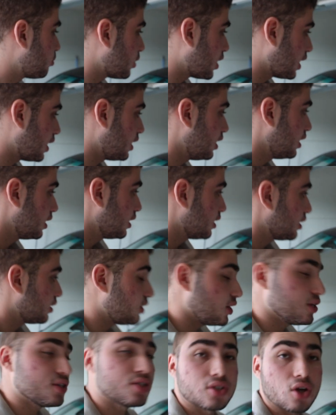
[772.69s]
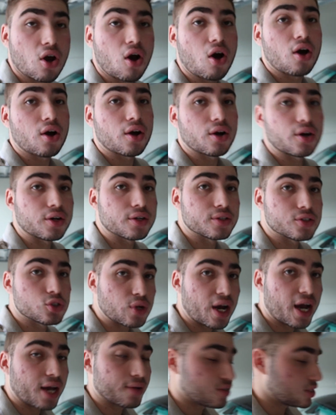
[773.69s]
but this car
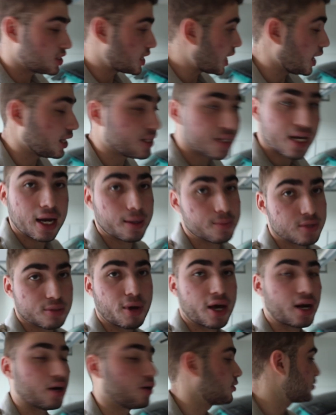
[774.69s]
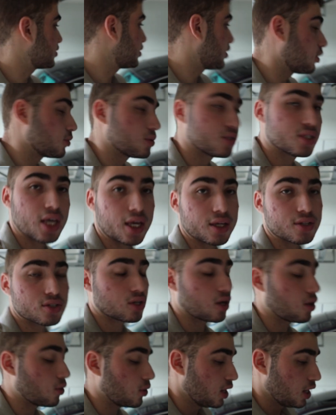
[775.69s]
drives 10 times better. It's an 06.
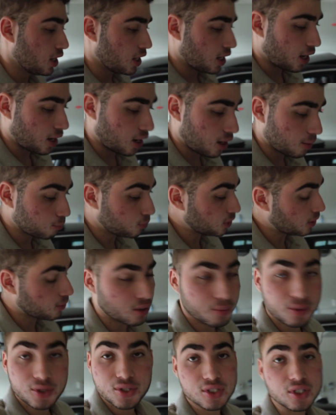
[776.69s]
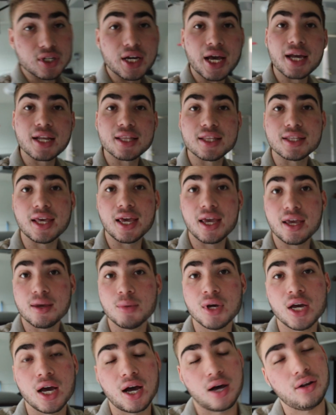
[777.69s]
So BMW is still ahead of the
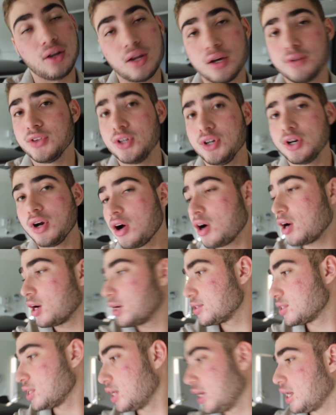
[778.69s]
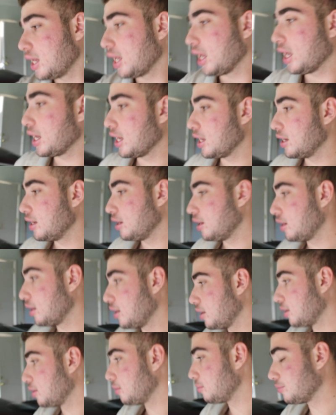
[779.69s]
game. I love their cars, and
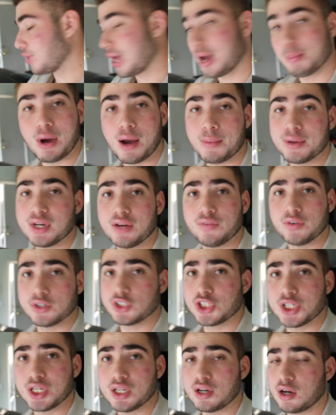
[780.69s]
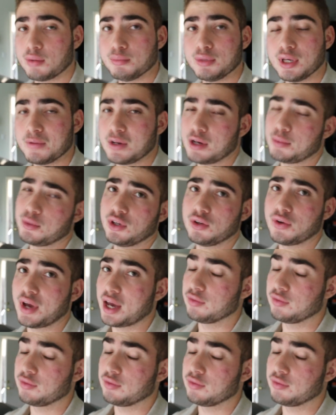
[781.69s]
I'll probably never cheat on BMW